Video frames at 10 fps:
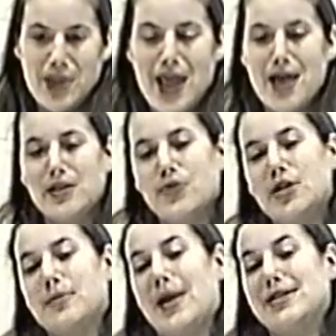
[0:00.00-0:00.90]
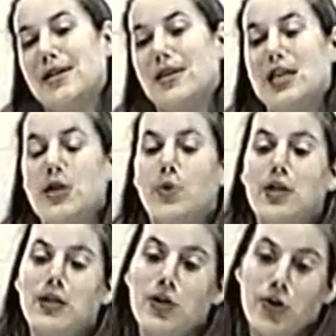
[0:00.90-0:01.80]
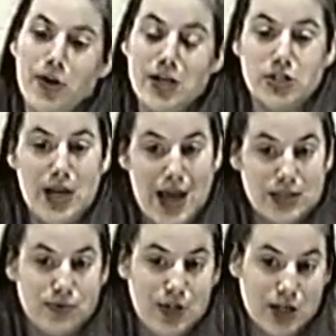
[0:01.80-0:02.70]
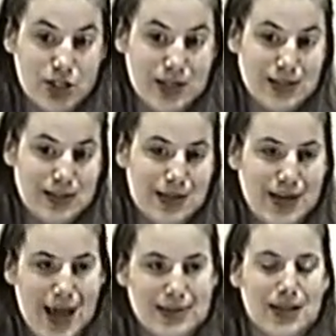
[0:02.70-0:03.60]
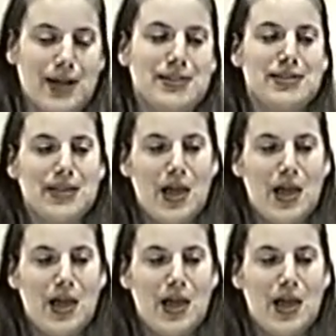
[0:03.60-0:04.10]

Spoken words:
Alan Greenspan said that he would encourage tax reductions and tax cuts.